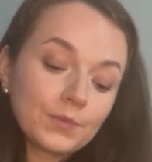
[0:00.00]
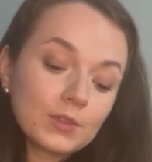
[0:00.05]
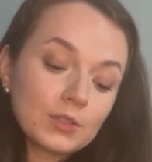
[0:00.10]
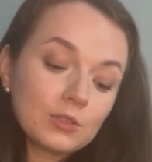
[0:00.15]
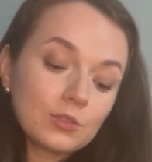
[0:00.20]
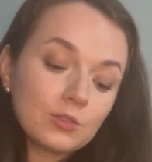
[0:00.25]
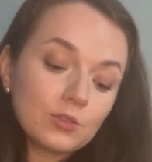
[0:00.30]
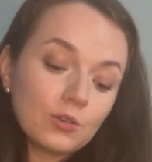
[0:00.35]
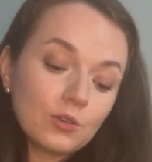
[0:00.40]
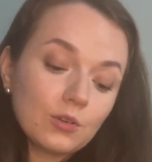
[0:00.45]

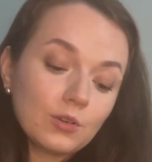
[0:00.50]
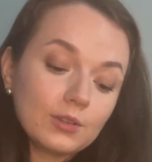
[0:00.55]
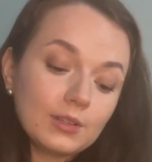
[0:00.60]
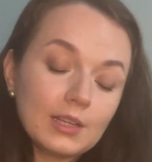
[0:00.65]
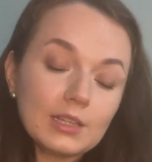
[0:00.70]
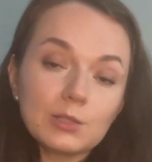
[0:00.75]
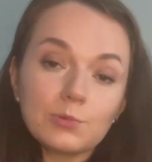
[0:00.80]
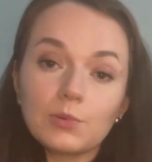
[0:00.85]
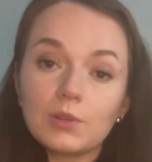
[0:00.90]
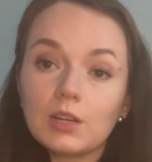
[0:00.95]
So
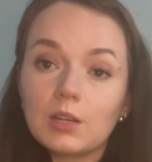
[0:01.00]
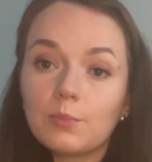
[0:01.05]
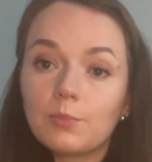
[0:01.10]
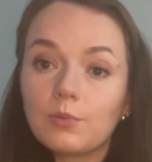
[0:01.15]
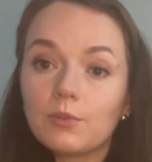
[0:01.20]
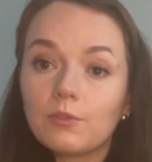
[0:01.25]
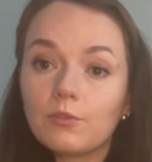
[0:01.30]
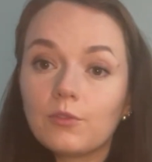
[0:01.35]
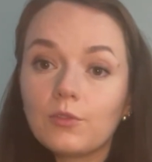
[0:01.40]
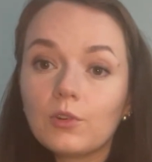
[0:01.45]
that's what I
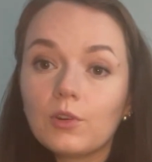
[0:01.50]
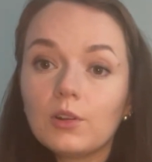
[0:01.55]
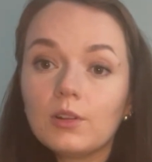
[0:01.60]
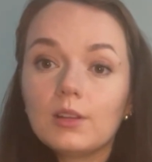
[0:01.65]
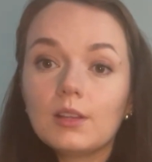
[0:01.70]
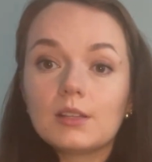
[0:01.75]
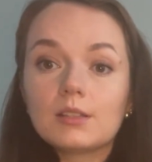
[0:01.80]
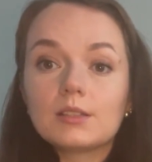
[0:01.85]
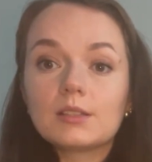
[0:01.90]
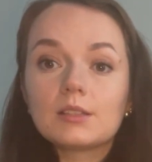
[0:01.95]
prefer,
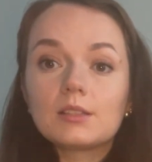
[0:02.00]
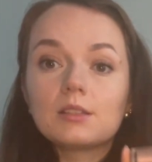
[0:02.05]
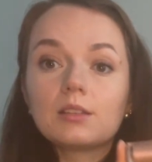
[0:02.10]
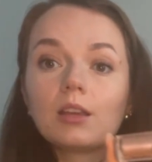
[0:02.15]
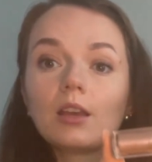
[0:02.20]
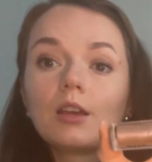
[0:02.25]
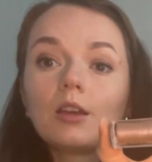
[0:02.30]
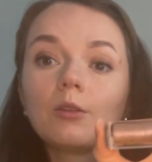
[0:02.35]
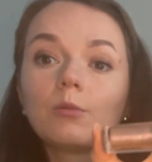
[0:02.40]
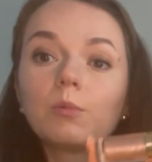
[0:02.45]

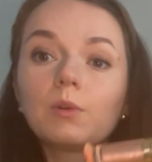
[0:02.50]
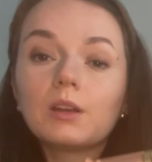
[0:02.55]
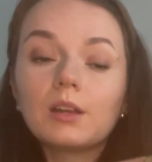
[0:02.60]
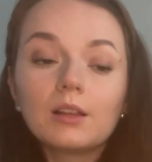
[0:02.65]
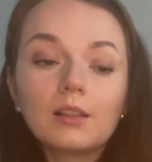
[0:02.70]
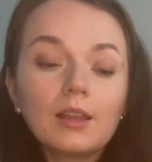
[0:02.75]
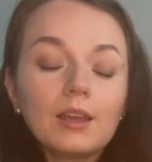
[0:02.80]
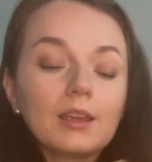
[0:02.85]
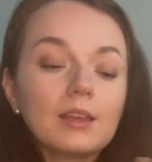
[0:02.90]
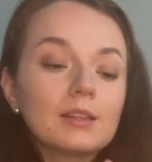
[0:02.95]
that's what
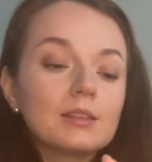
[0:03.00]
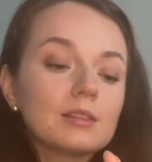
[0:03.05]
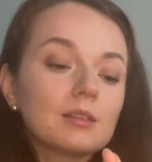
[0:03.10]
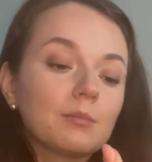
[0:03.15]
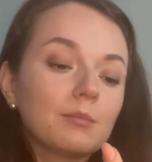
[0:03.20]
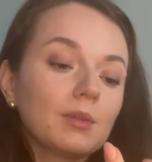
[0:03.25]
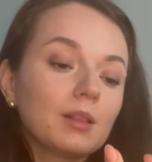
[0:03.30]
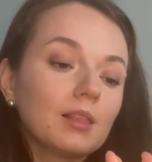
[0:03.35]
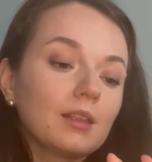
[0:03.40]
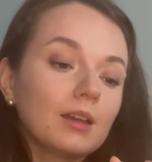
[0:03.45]
I like. It's
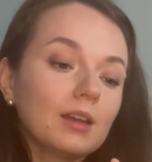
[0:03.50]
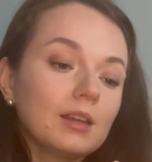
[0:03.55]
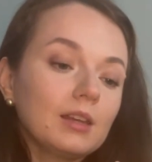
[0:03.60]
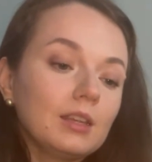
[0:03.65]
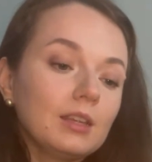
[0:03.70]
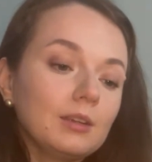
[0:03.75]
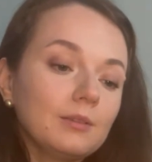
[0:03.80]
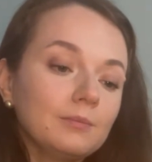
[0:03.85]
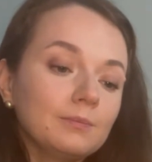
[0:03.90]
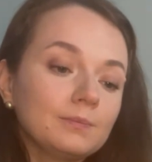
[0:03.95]
a
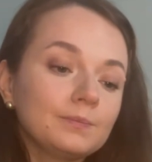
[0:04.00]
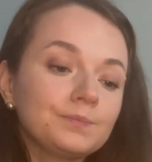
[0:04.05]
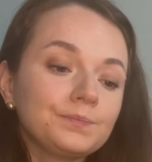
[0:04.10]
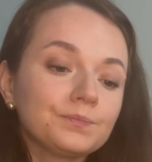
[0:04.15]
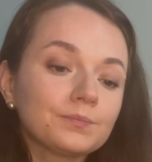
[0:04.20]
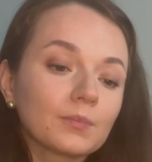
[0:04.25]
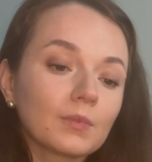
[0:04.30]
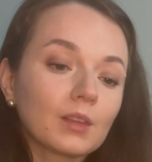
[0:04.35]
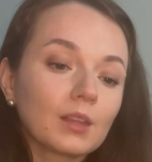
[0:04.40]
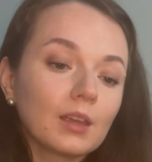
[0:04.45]
Milani,
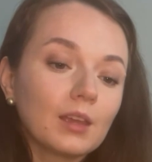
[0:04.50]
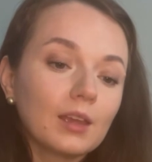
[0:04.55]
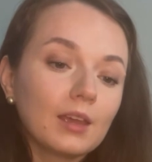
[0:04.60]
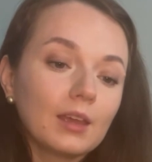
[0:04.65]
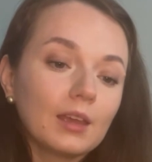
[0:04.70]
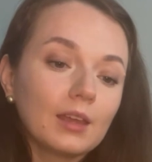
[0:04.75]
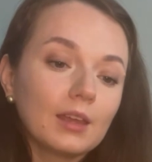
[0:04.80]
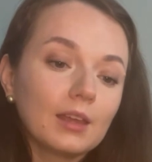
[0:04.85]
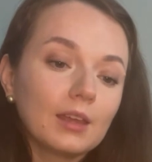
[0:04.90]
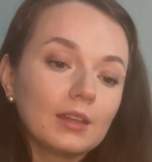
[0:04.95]

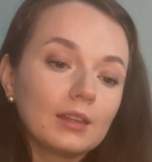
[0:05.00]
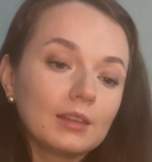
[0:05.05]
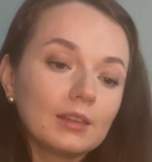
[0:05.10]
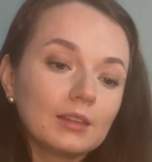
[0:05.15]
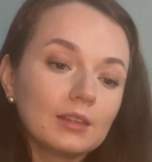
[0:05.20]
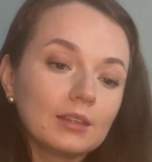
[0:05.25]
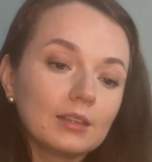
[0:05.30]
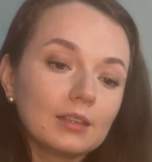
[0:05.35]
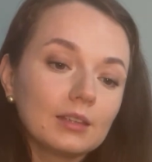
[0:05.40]
and